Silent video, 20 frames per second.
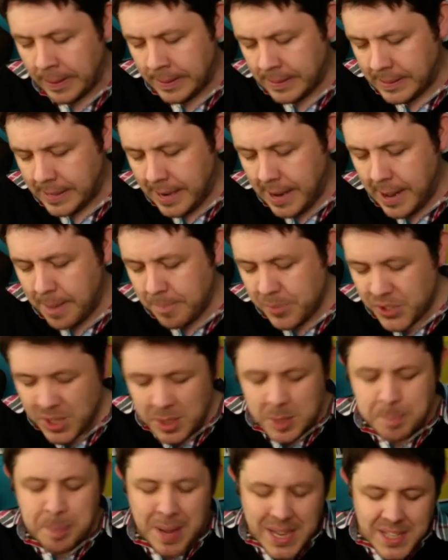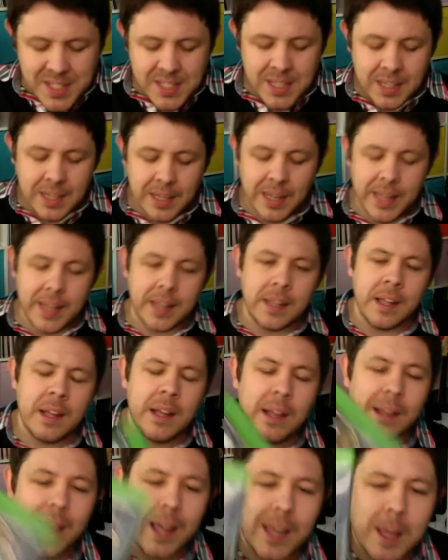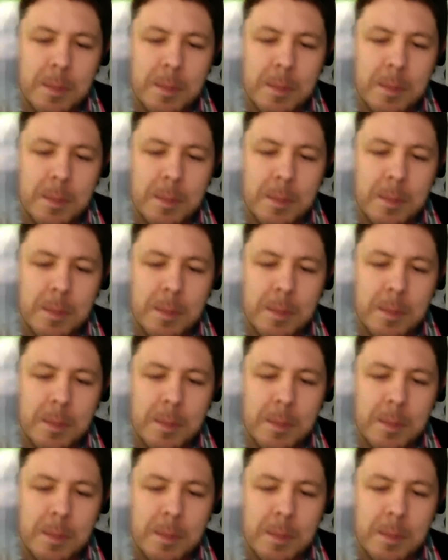So it's basically like a